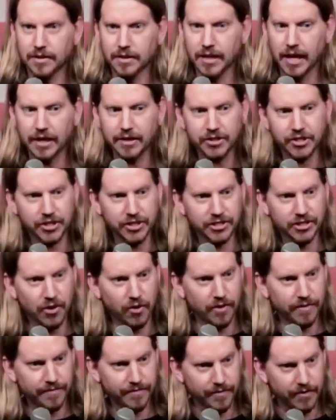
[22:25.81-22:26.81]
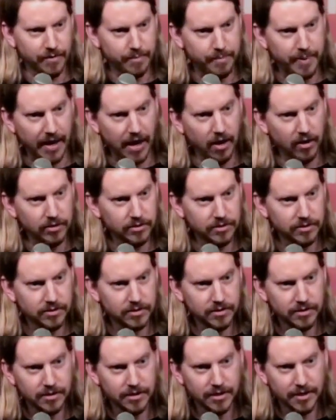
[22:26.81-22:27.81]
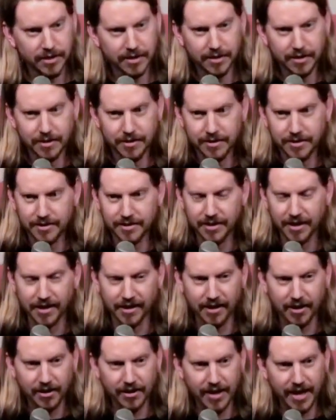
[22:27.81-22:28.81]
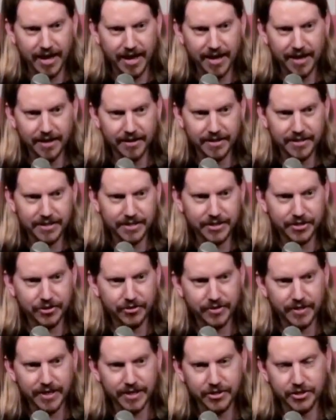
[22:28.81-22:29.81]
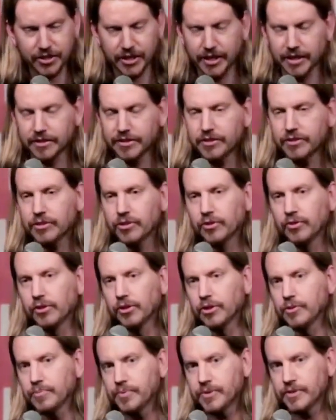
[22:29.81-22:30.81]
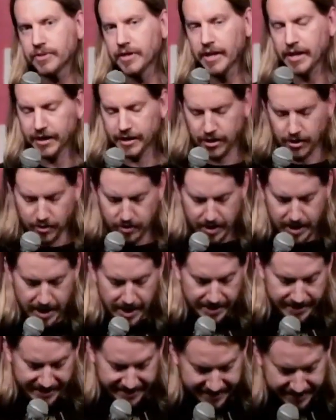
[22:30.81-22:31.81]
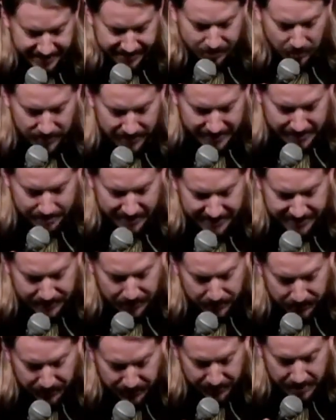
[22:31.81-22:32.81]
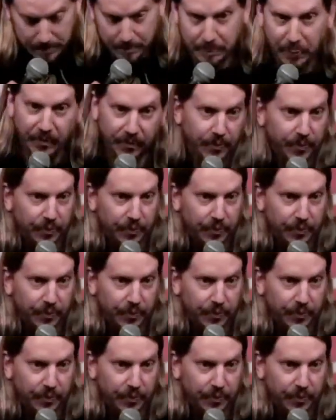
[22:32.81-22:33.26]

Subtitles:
Like she's going for the bell. She's like, oh, hey, let's do this. She gets 2 loops. Go, this is going to be so good.